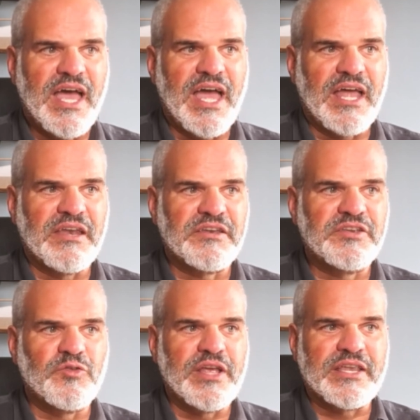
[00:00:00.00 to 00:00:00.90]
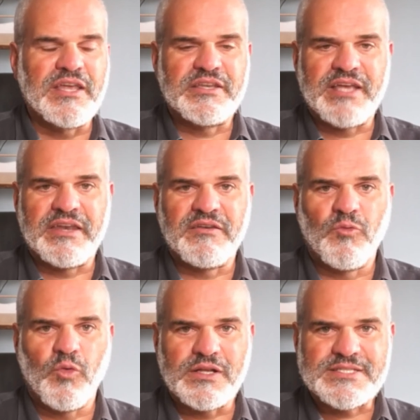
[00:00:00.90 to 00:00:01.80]
and you get 10
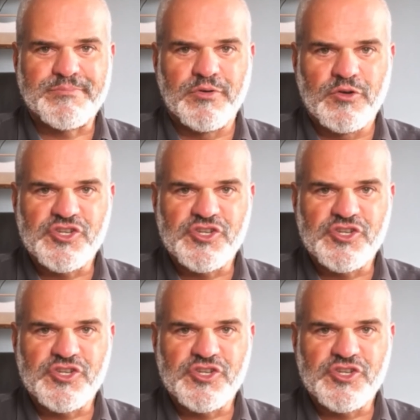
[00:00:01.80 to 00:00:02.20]
watts per